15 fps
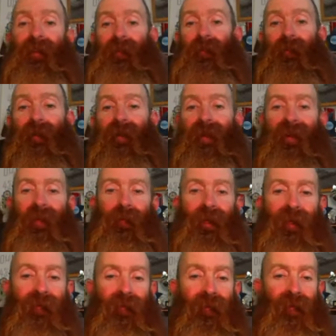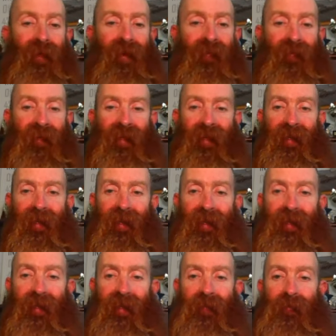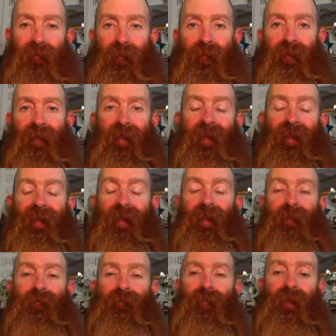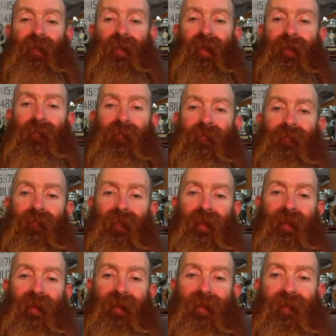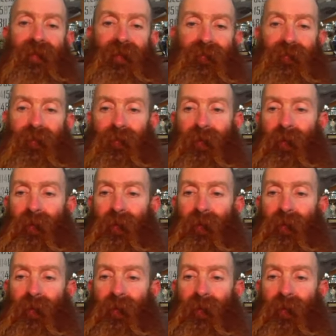What do you reckon, Muzz? I'm not having any luck with the thing, so we